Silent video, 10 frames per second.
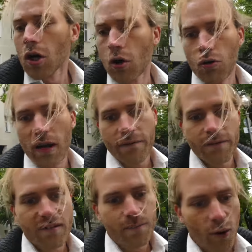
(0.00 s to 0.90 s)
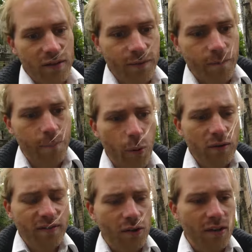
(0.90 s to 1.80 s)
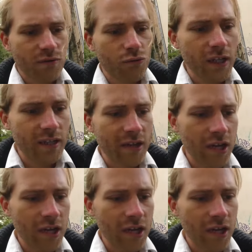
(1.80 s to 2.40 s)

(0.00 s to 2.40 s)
who left this box with books on the street?